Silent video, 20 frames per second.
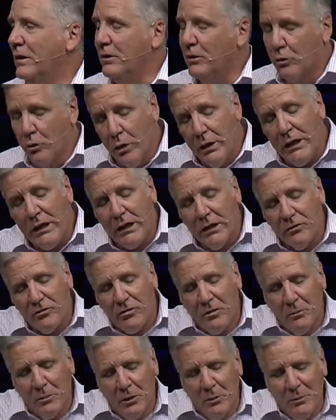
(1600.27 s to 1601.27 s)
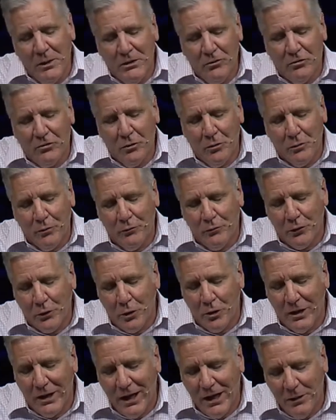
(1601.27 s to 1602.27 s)
In the Greek, it simply means to
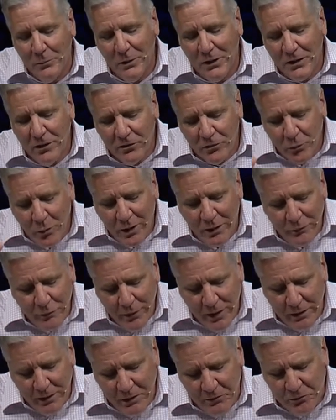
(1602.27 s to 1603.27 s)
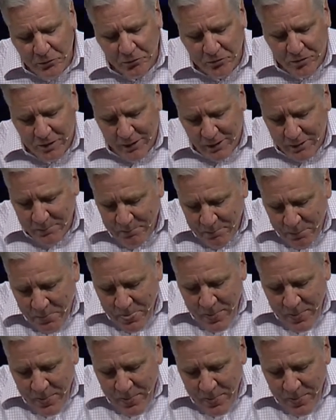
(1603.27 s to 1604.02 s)
infuriate. But here's what I found interesting.